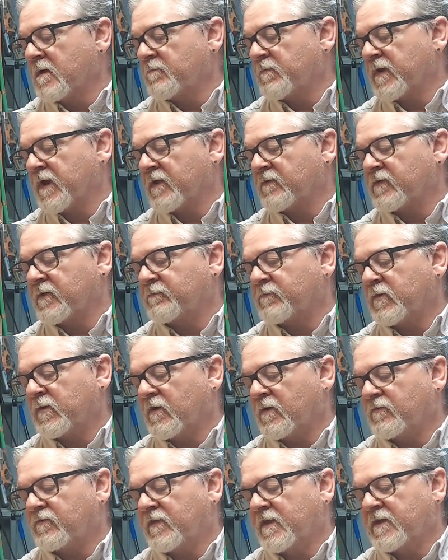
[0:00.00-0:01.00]
But I was up there,
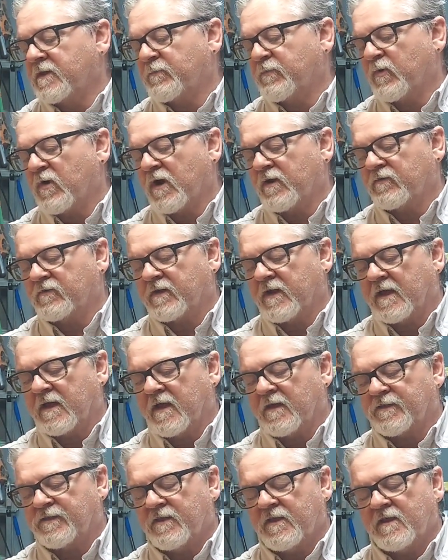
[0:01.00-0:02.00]
I seen the price, and I
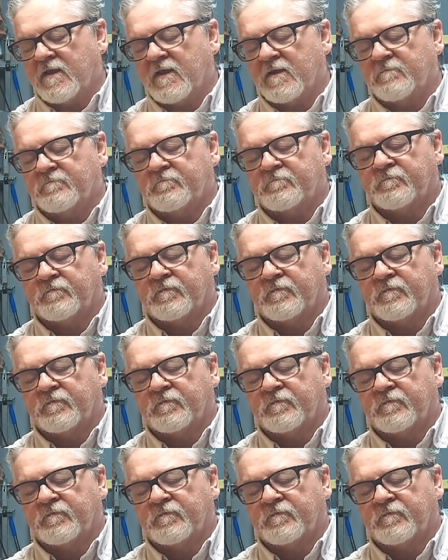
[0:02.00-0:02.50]
got thinking,